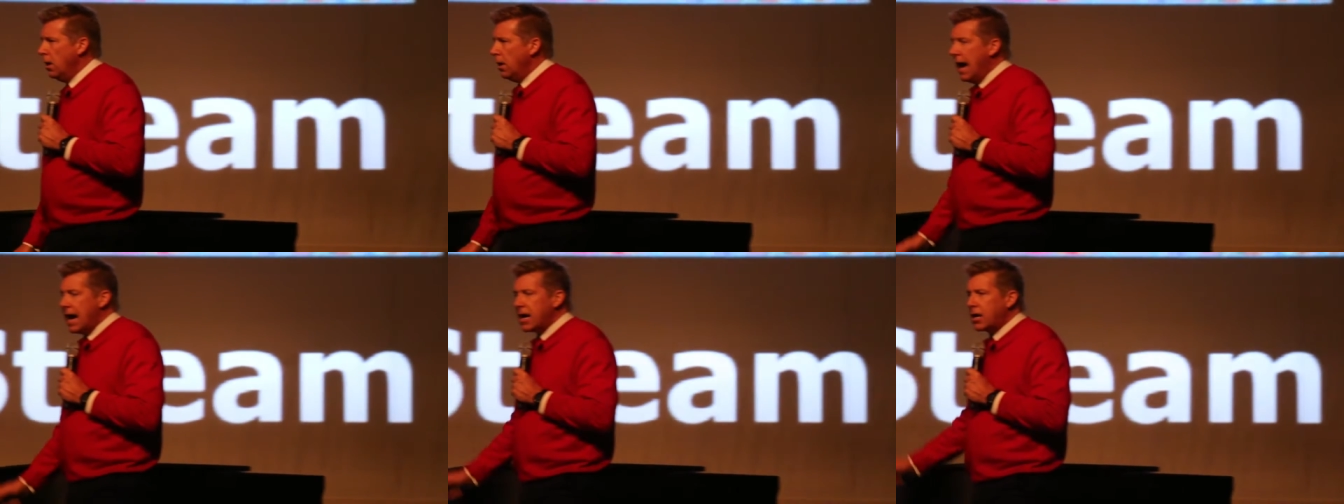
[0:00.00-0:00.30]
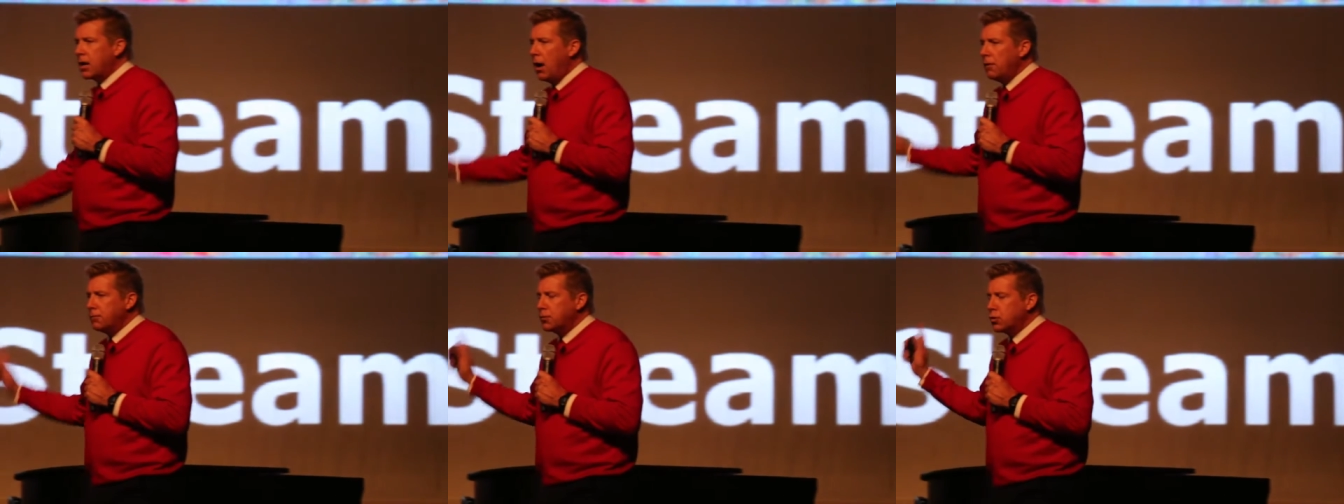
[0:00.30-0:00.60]

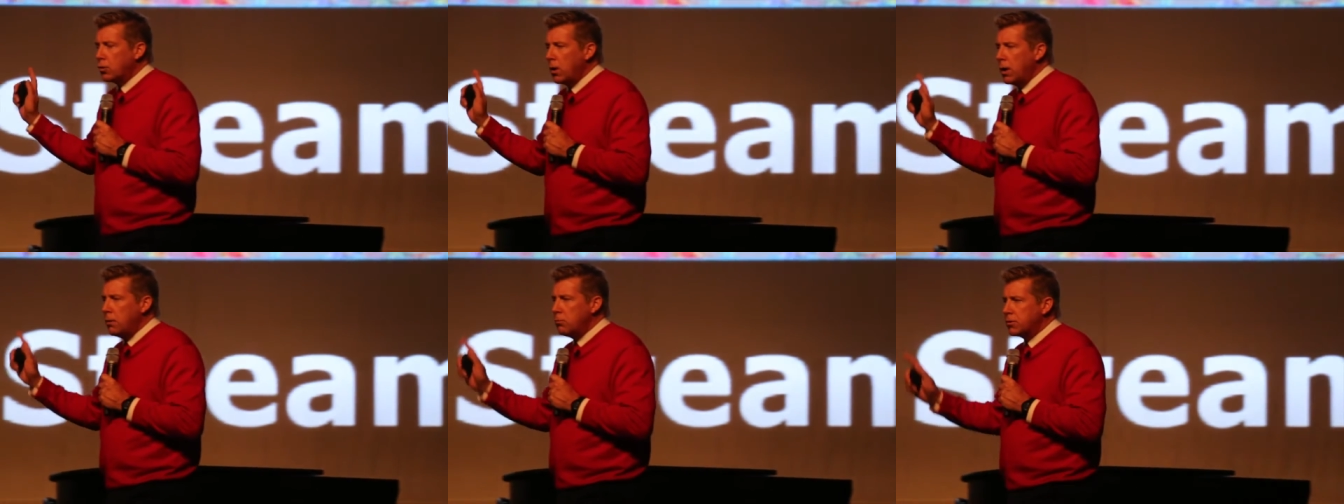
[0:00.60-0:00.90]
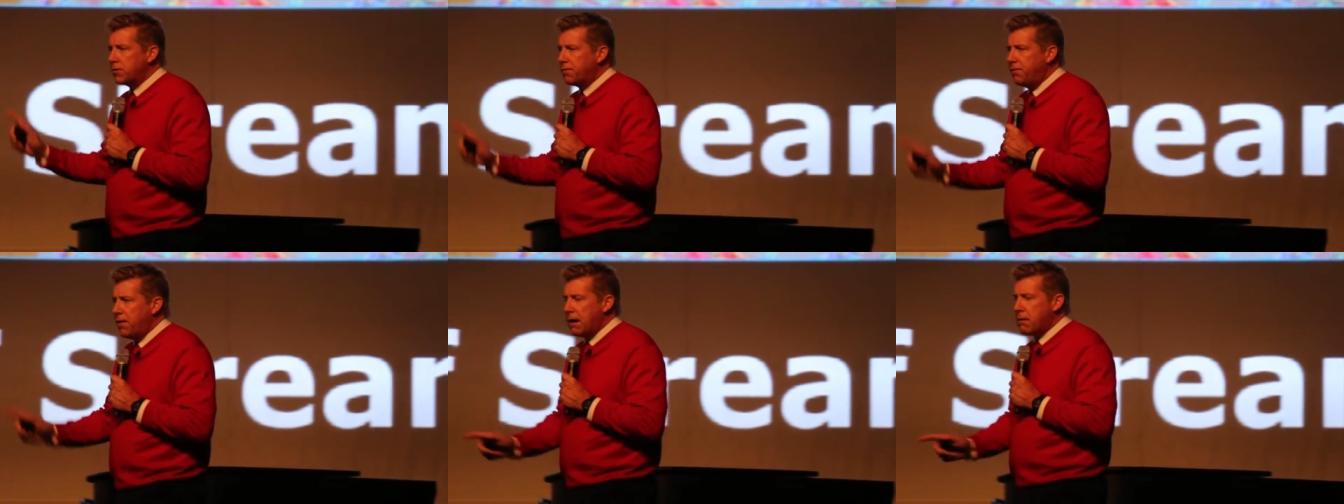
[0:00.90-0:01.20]
And Gulfstream
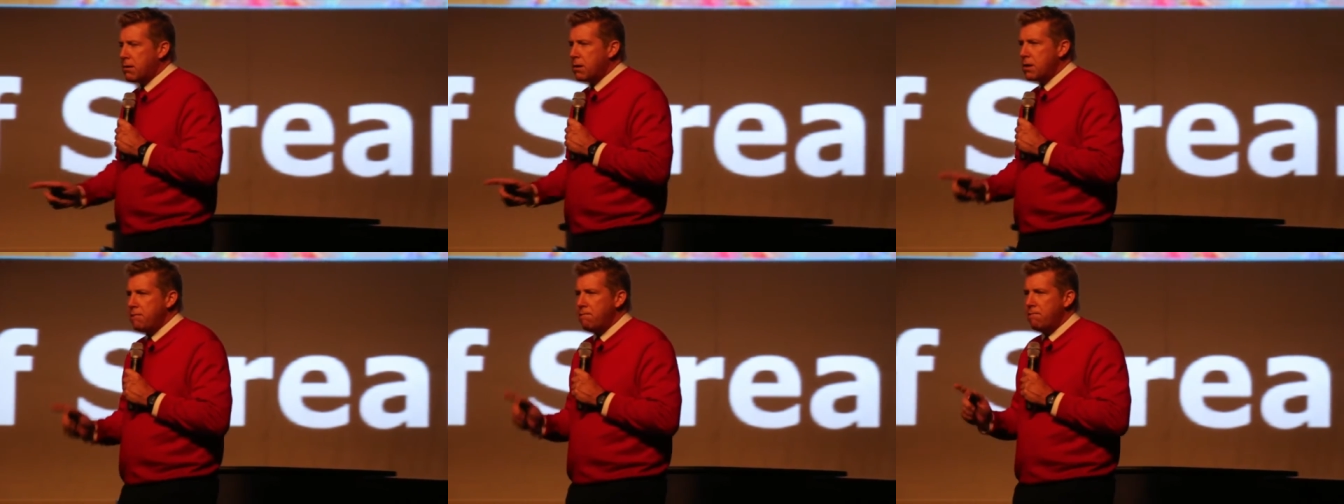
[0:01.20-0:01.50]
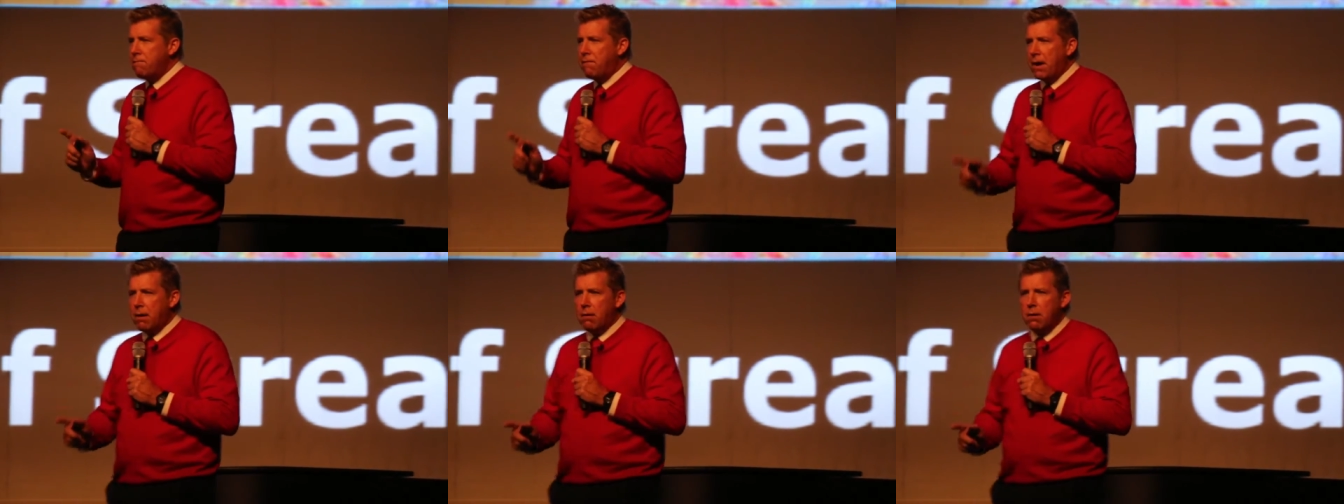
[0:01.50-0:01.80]
was very,
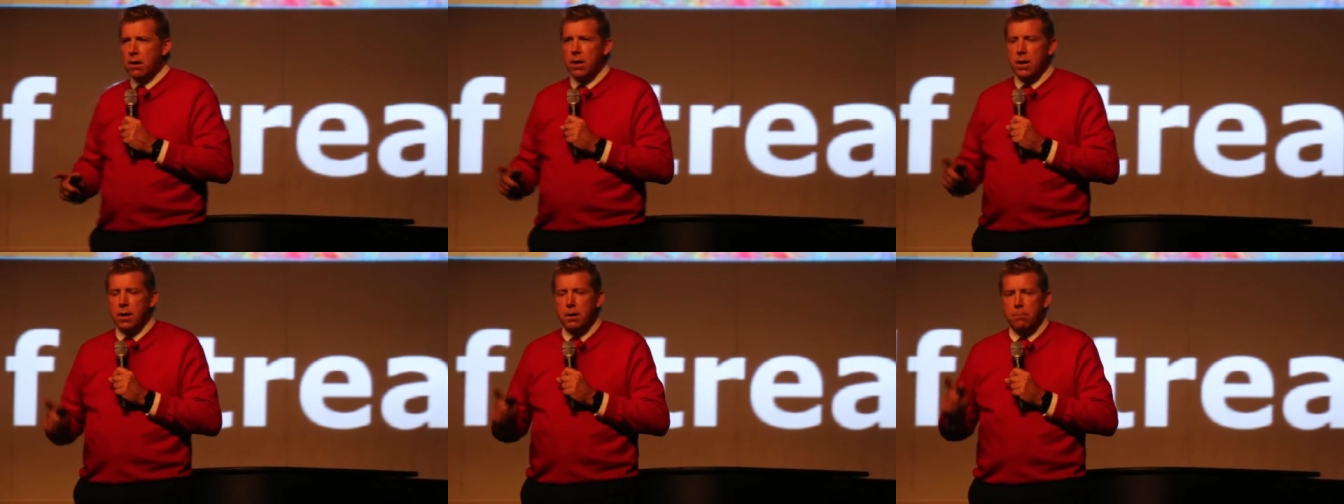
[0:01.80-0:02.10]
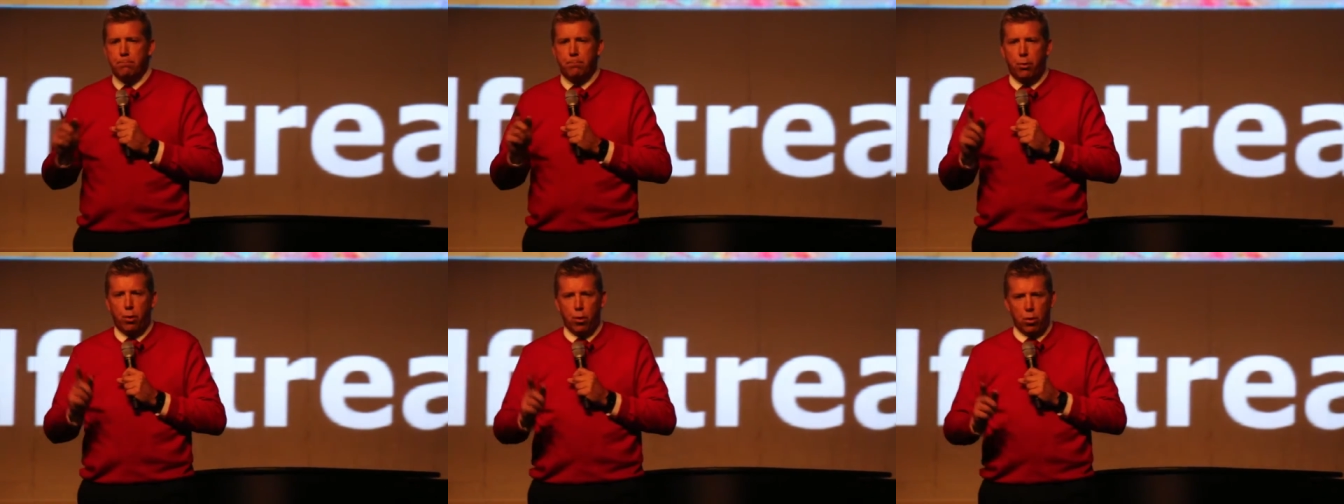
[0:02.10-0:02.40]
very
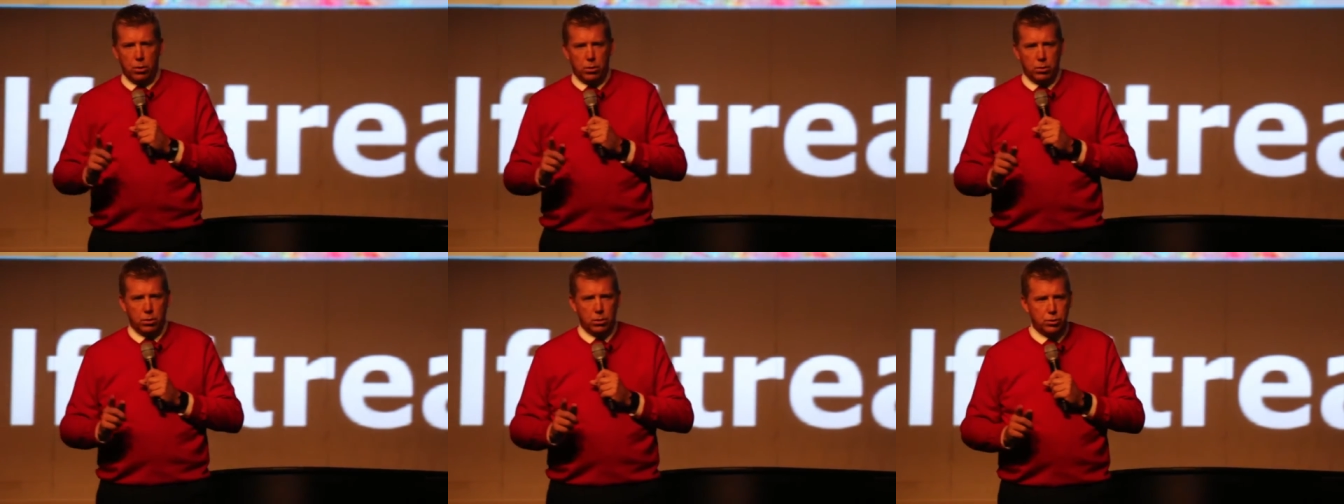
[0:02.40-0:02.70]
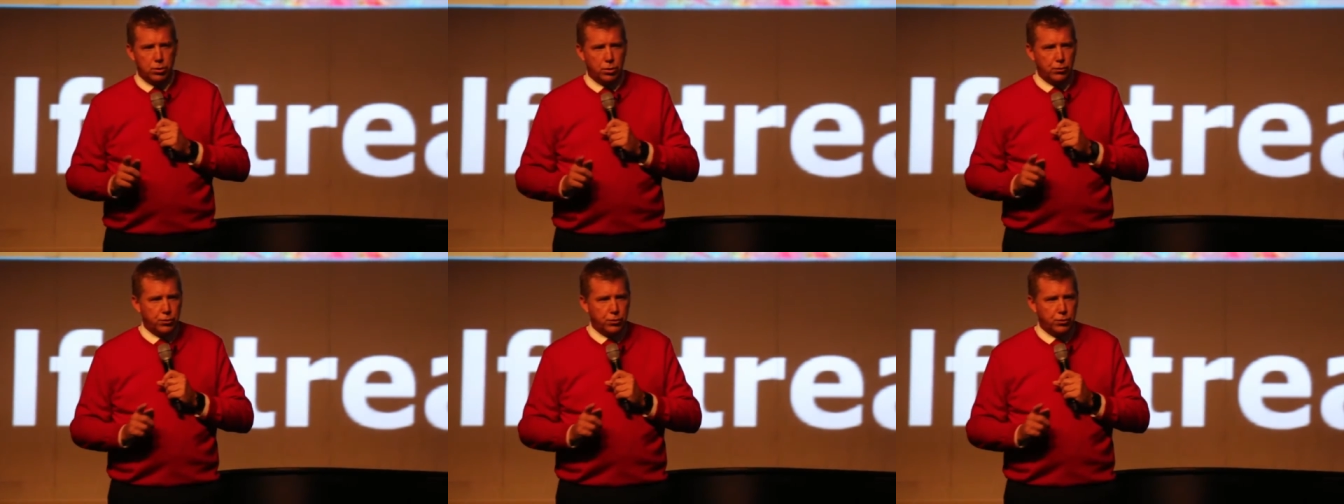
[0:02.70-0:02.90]
important